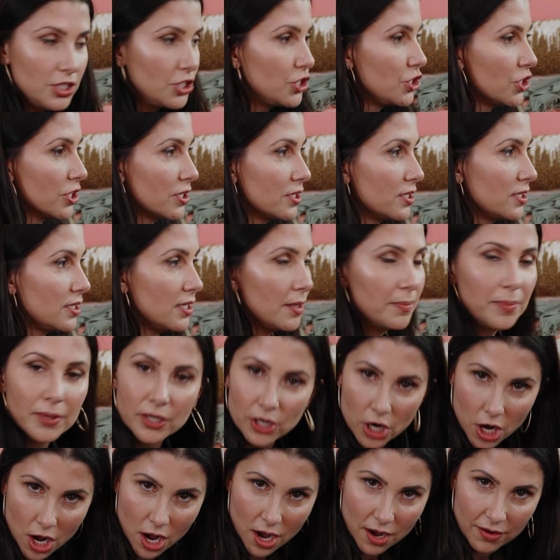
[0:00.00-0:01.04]
just zip it
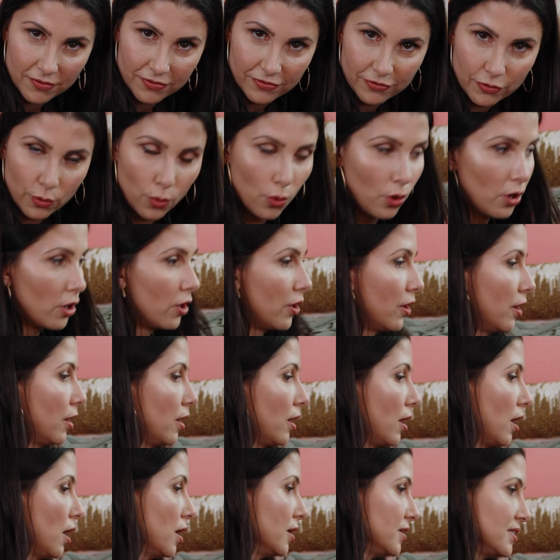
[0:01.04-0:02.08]
off
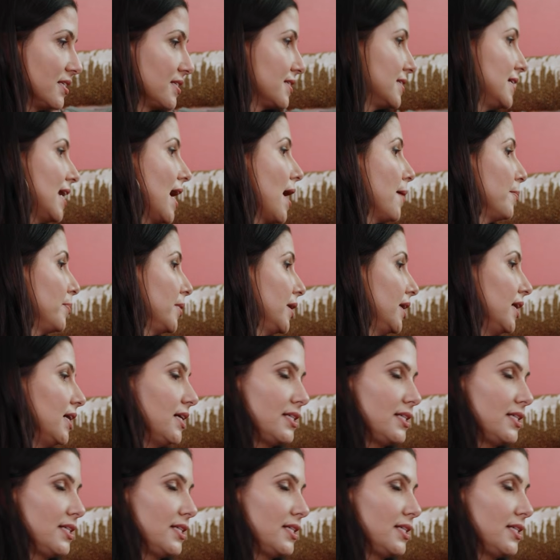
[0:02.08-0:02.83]
or unsnap it.